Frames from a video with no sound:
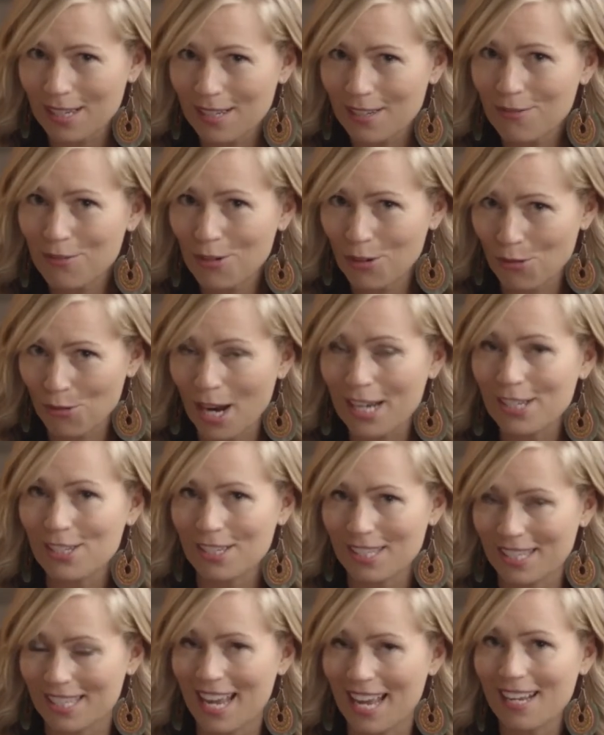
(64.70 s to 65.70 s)
for
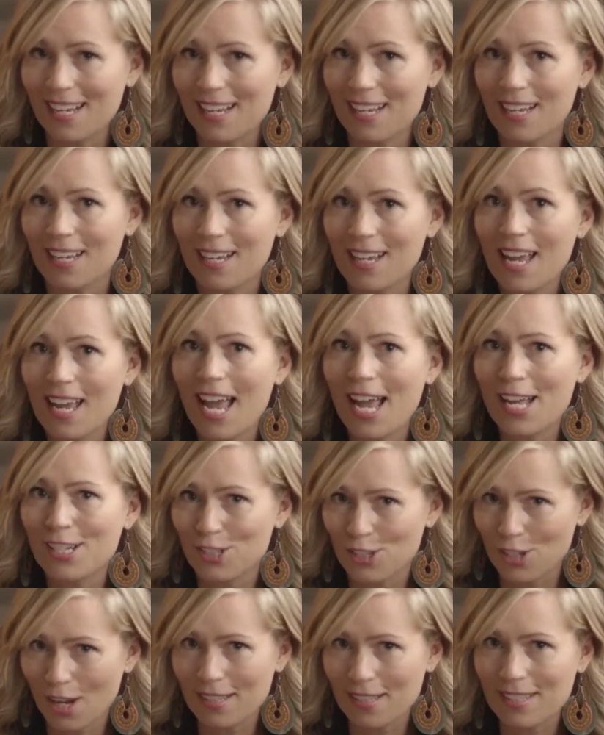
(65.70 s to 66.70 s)
righteous sake and
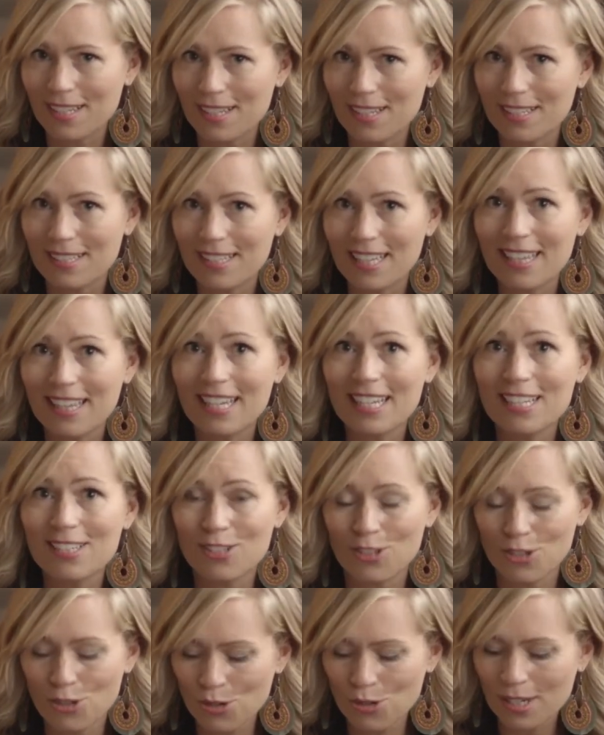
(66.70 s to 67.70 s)
justice, and that he's
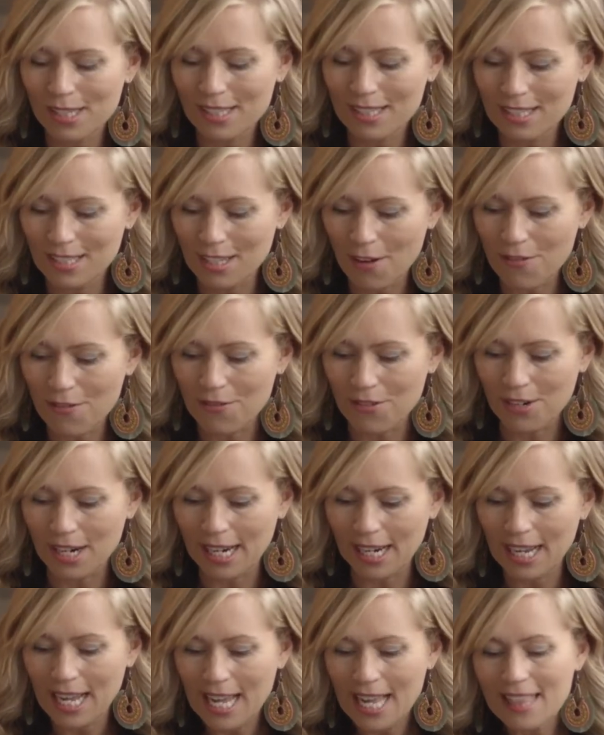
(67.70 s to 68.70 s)
enduring
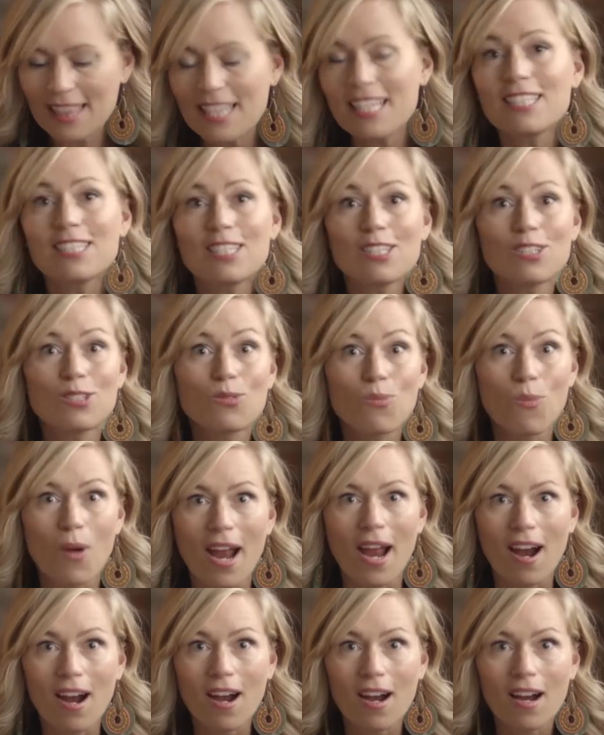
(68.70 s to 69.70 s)
suffering, this is
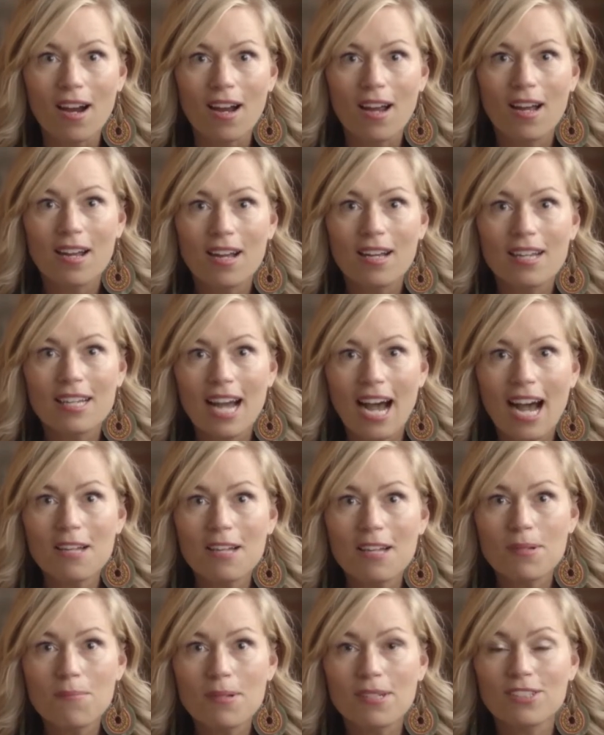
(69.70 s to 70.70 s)
where
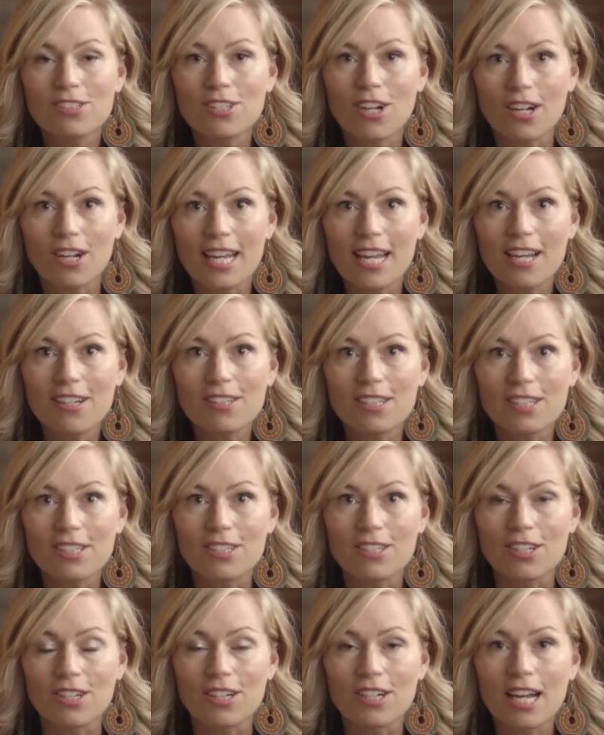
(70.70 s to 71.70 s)
God builds our
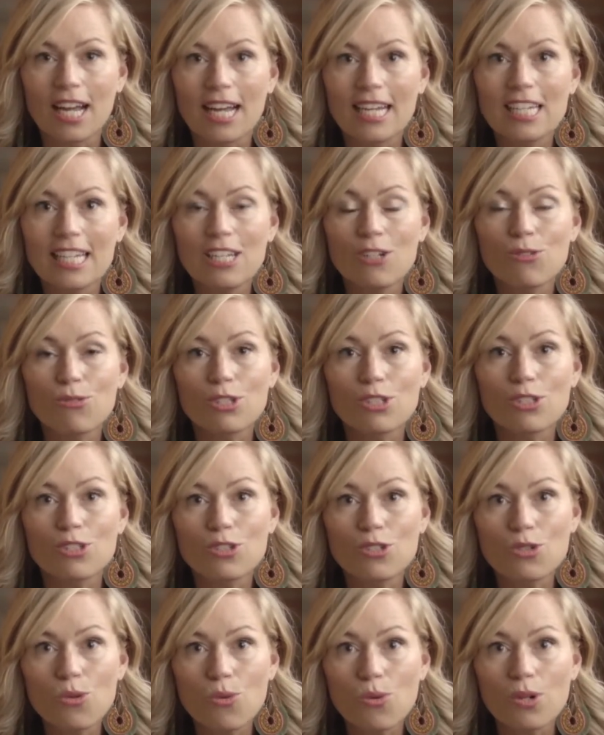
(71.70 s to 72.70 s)
character and he
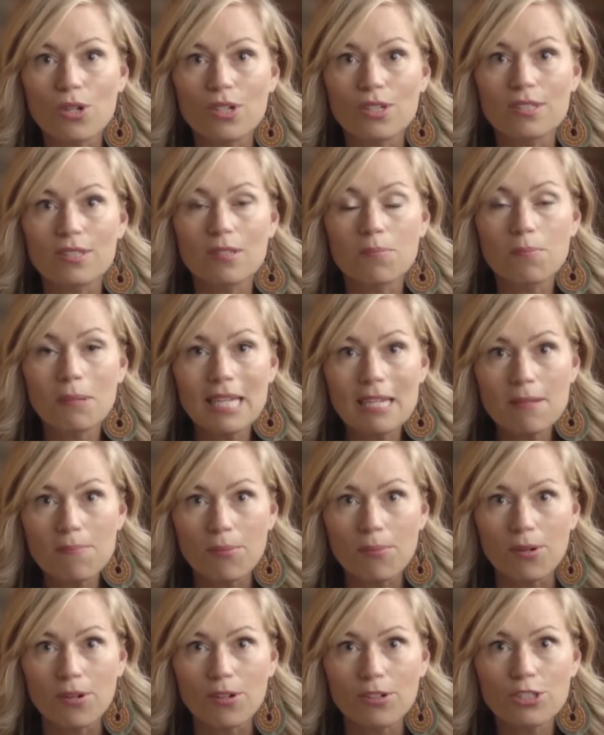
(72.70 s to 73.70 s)
restores
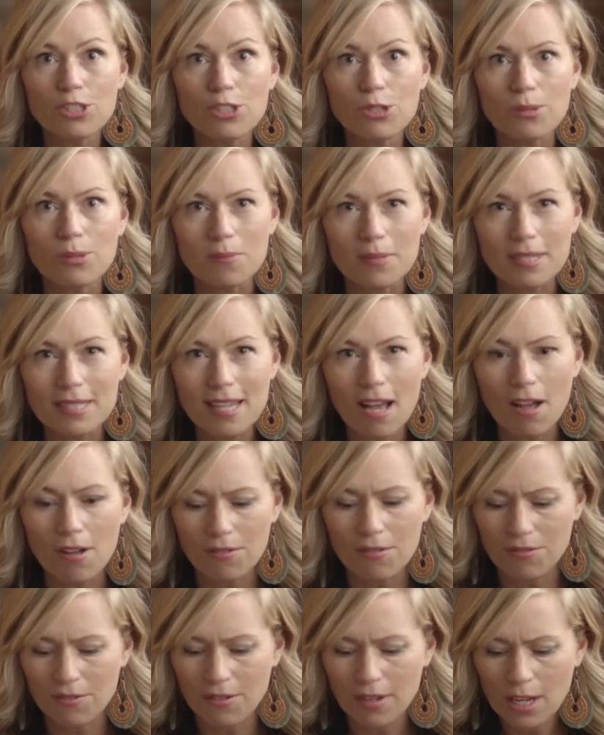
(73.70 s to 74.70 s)
people to
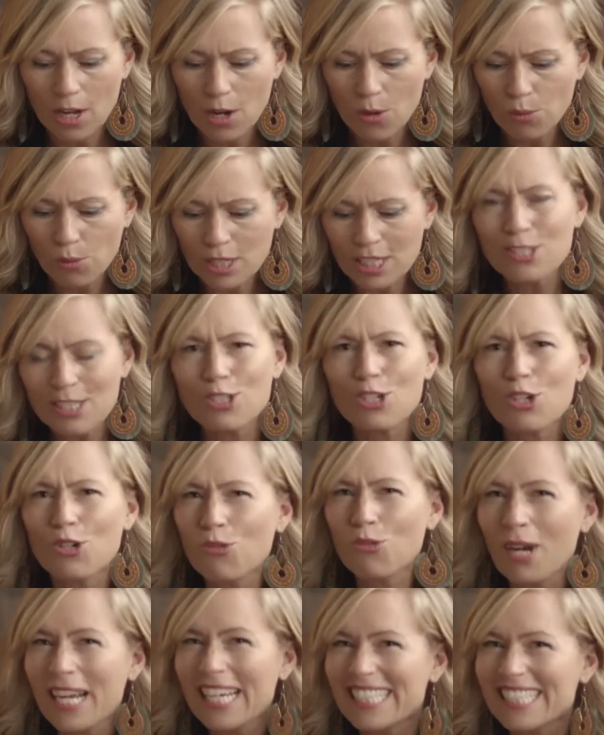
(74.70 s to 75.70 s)
himself, which is
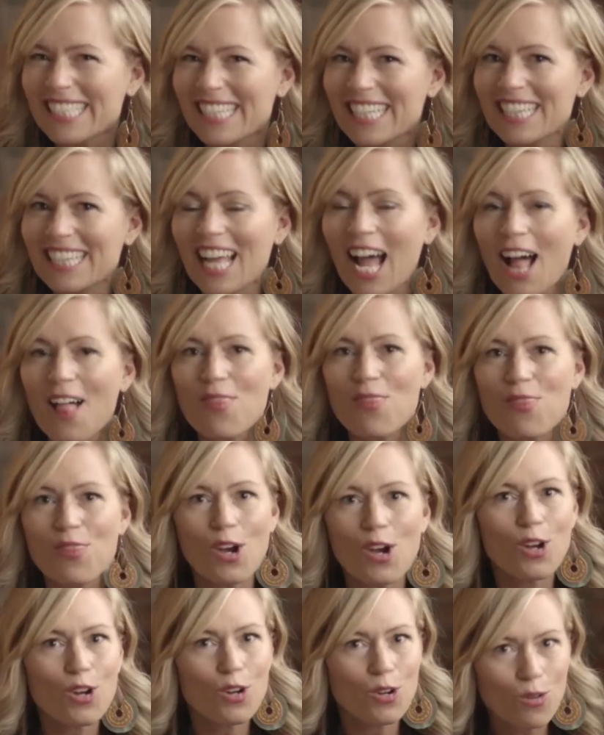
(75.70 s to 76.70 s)
crazy that the
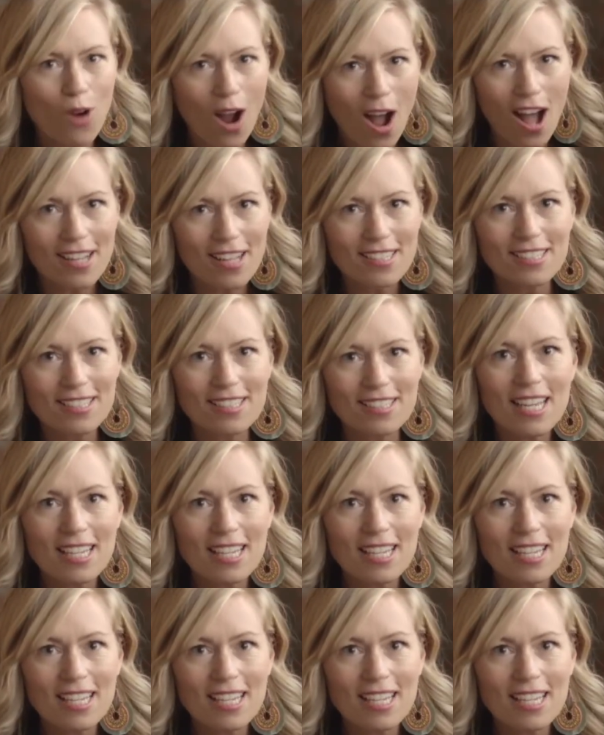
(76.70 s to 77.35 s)
cross